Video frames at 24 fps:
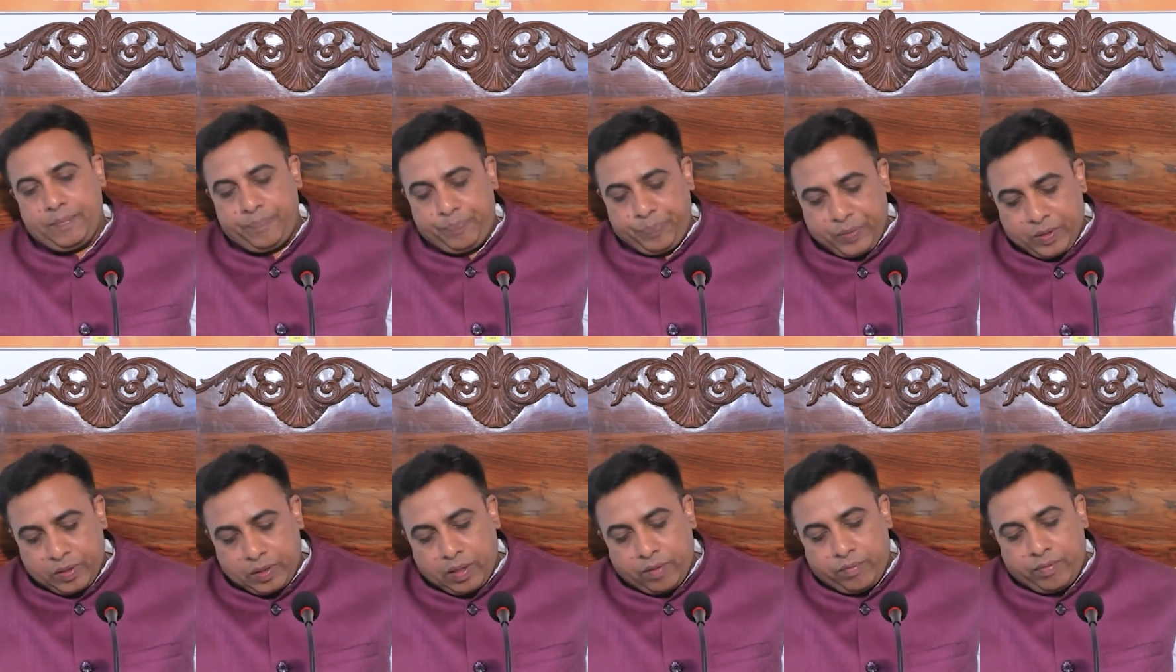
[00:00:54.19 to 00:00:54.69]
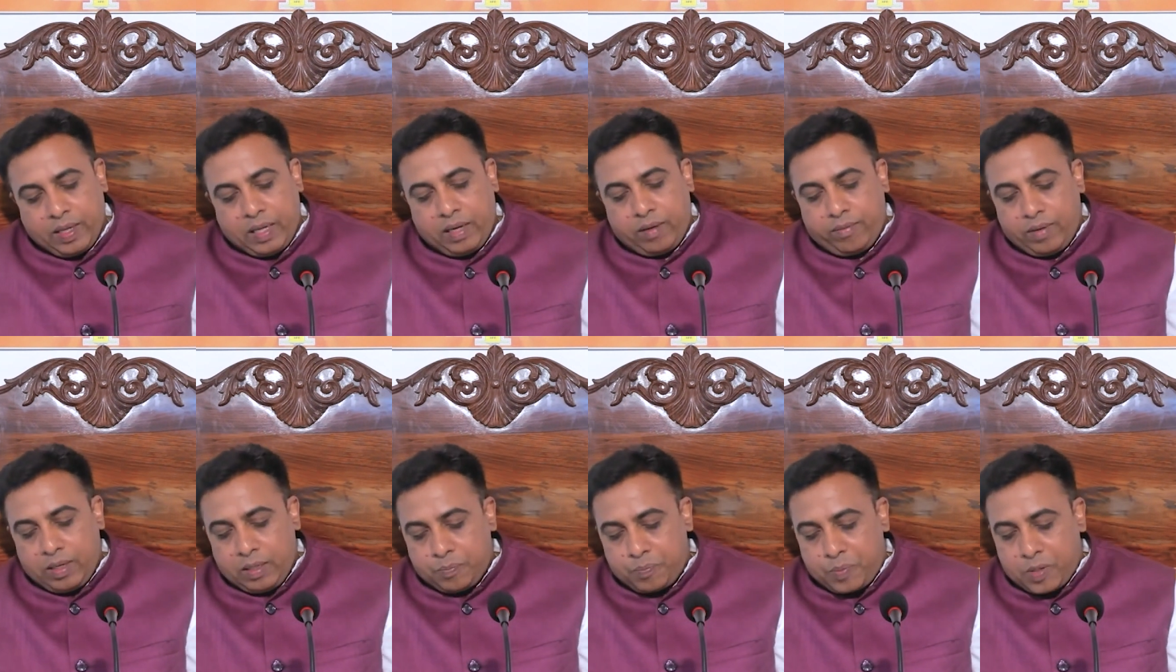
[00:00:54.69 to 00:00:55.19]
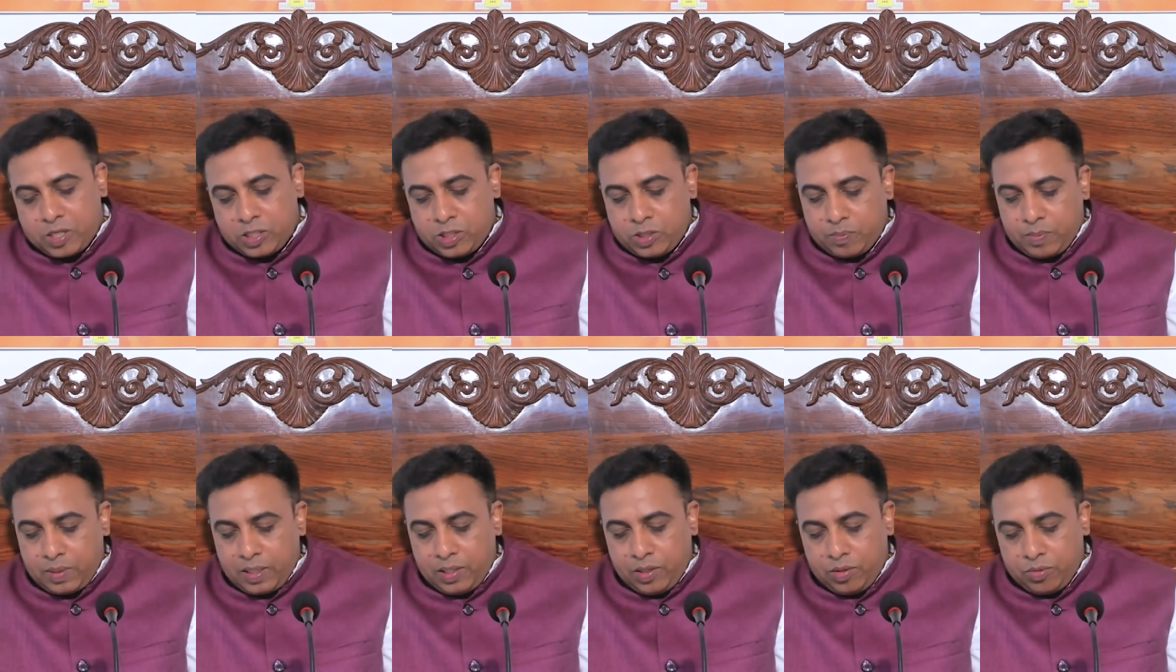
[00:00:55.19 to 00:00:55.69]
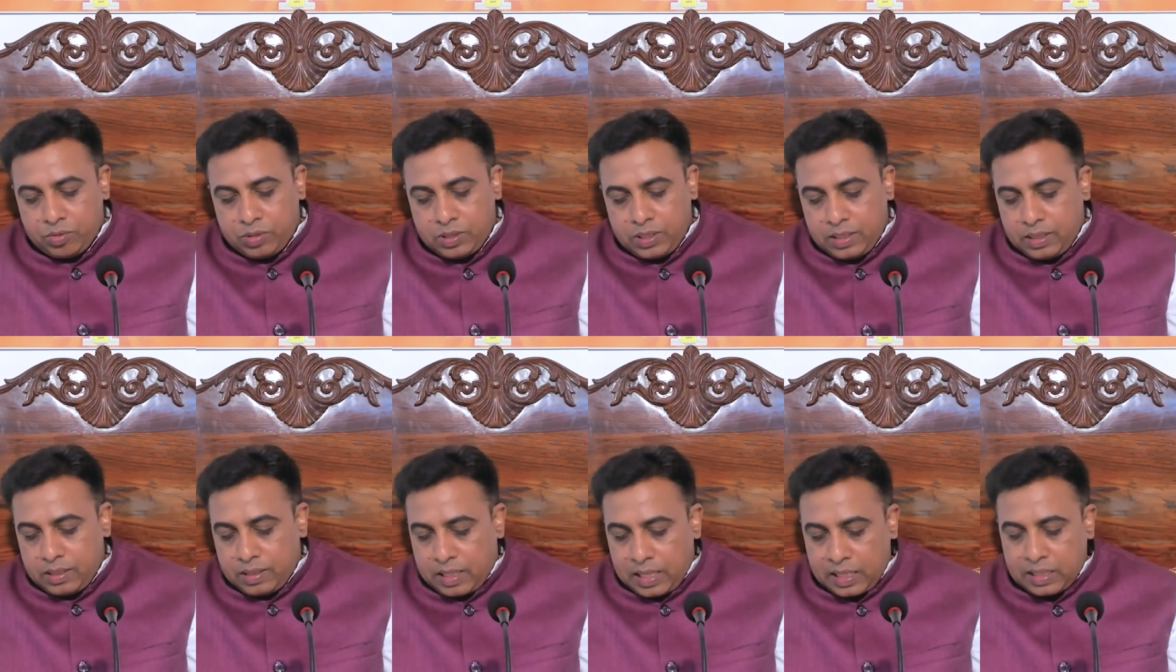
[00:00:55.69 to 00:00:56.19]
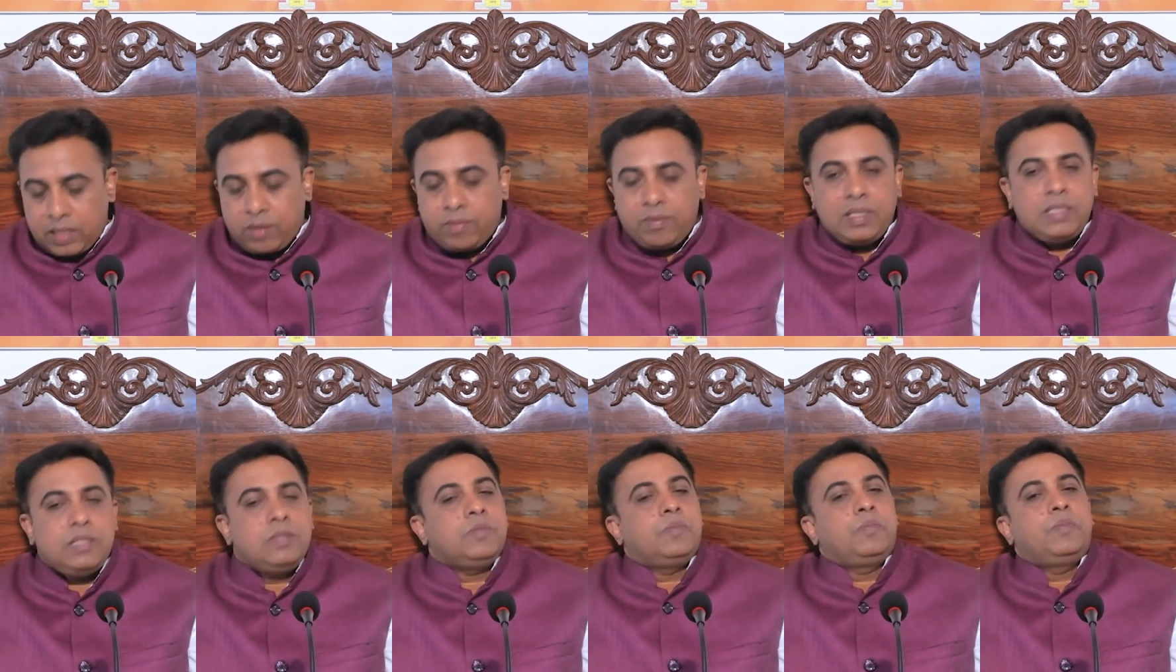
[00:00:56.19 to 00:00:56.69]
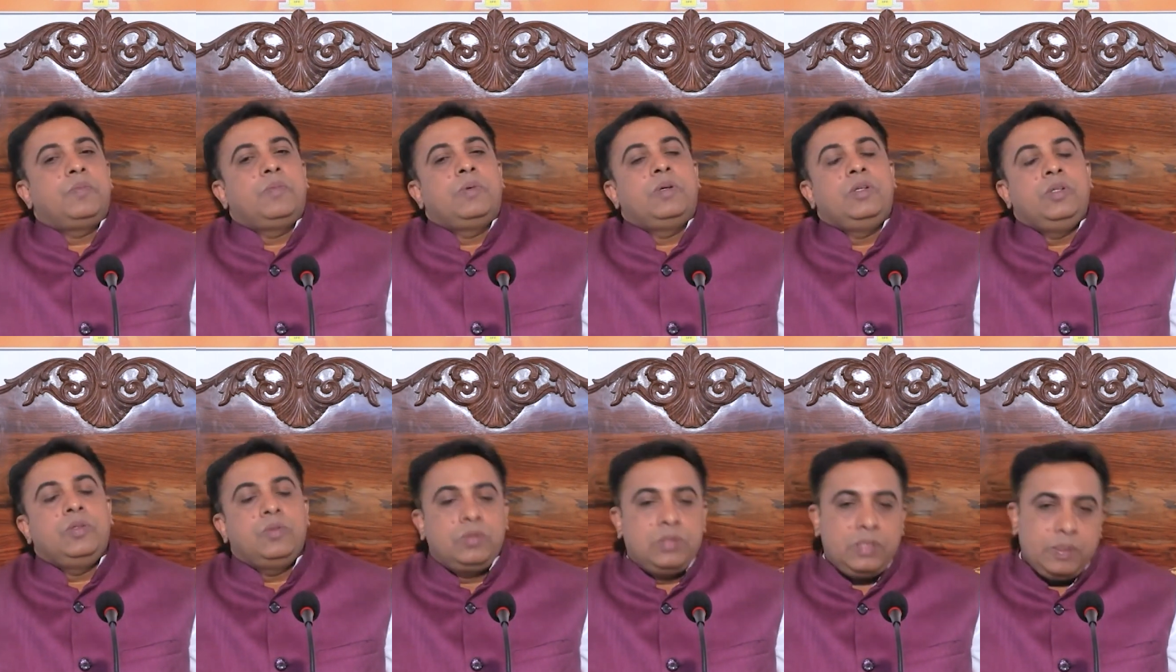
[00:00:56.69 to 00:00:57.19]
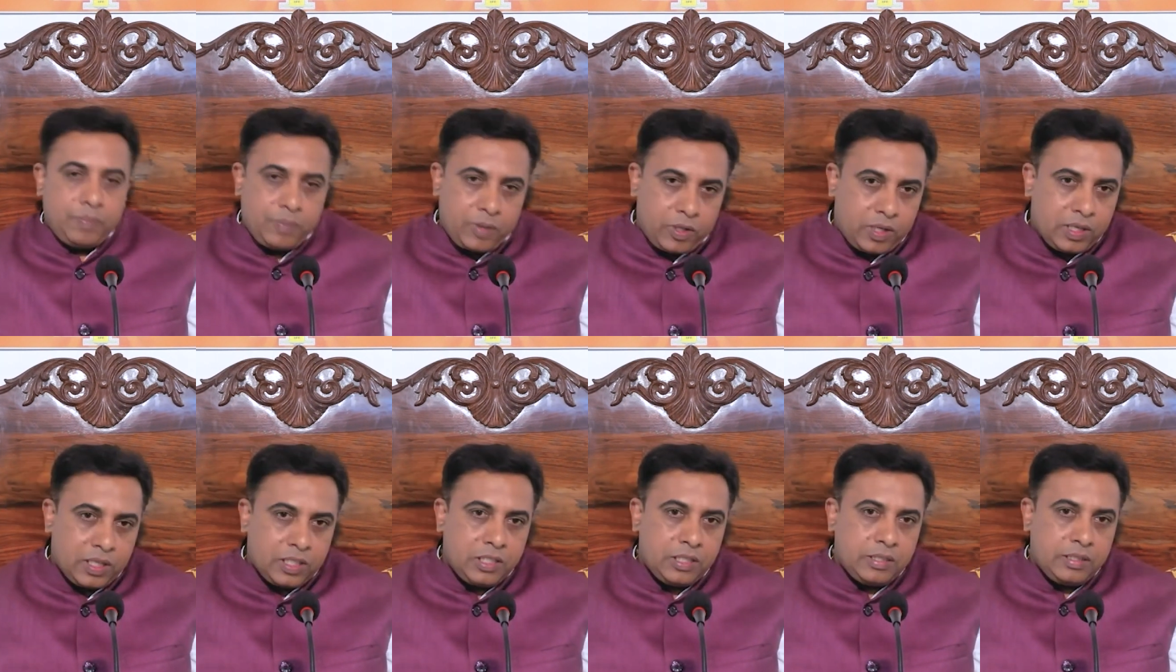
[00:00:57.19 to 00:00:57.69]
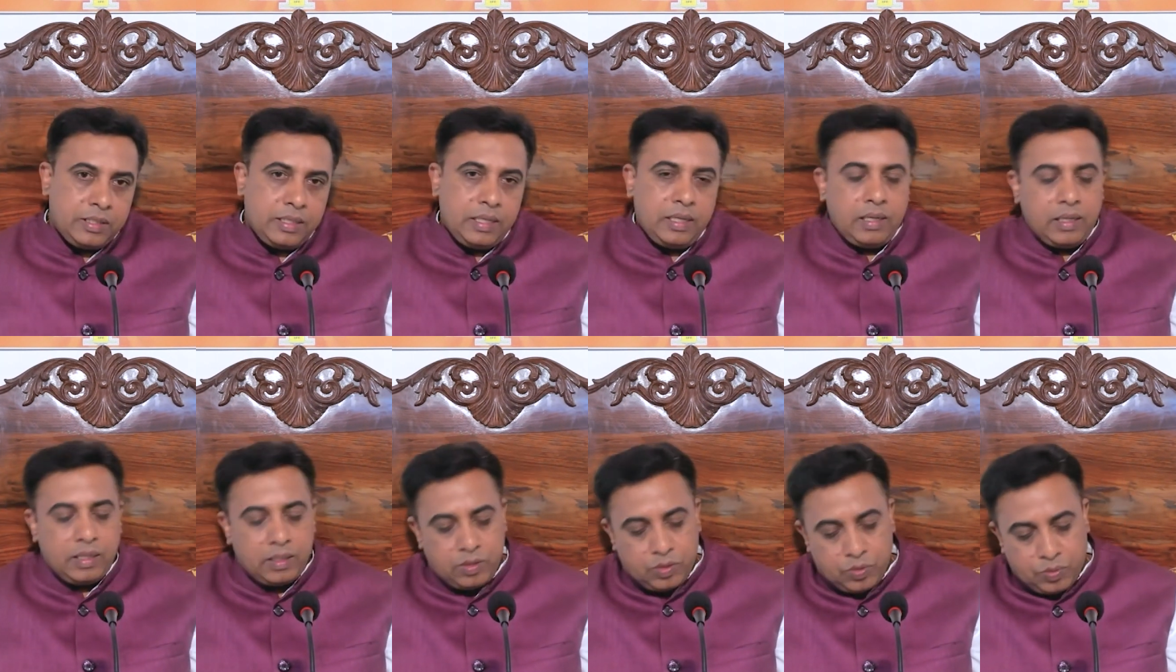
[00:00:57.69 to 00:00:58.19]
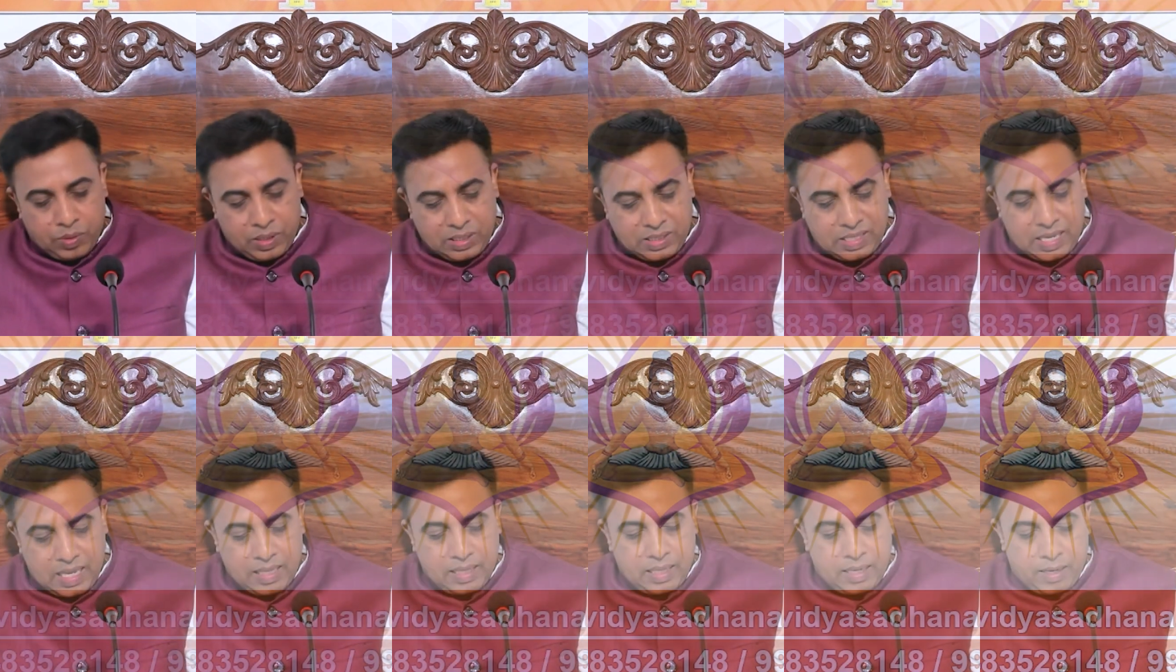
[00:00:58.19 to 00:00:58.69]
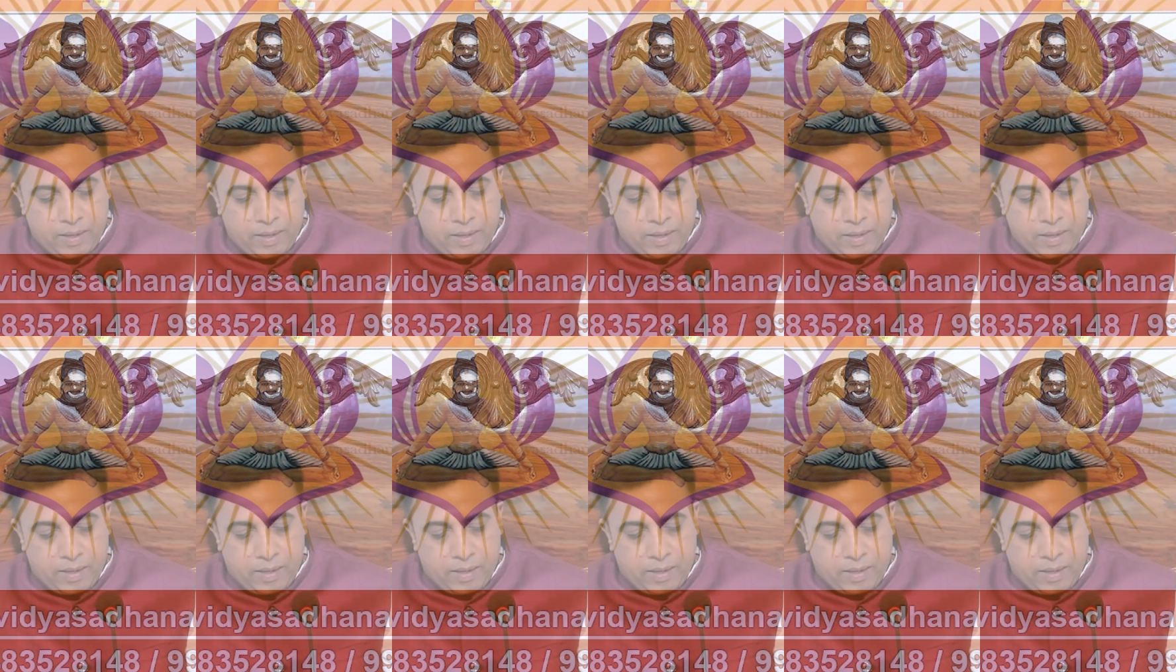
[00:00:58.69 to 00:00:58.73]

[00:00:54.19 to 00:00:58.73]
Okay, wherever possible, use it. Otherwise, use the protection sheet and do the sadhana.